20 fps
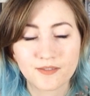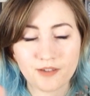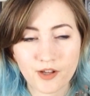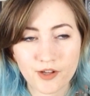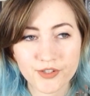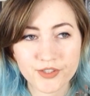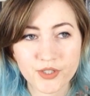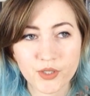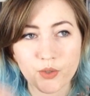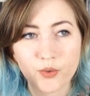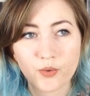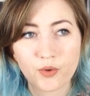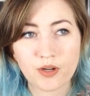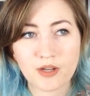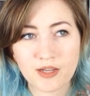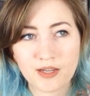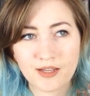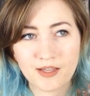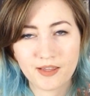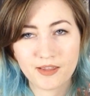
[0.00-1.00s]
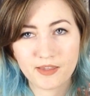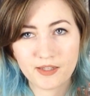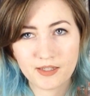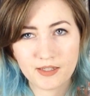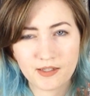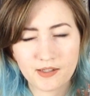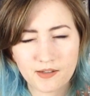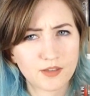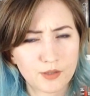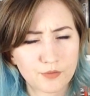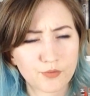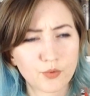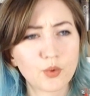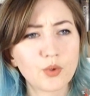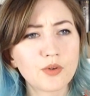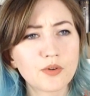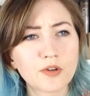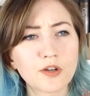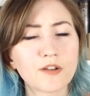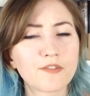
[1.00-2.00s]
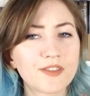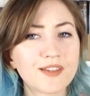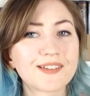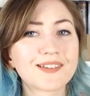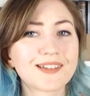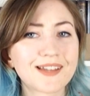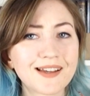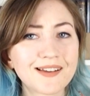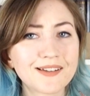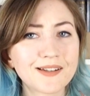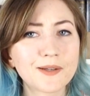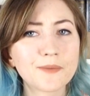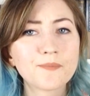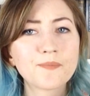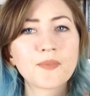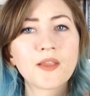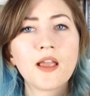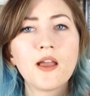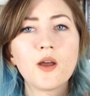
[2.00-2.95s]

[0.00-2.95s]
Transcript: also the the ruler of this kingdom,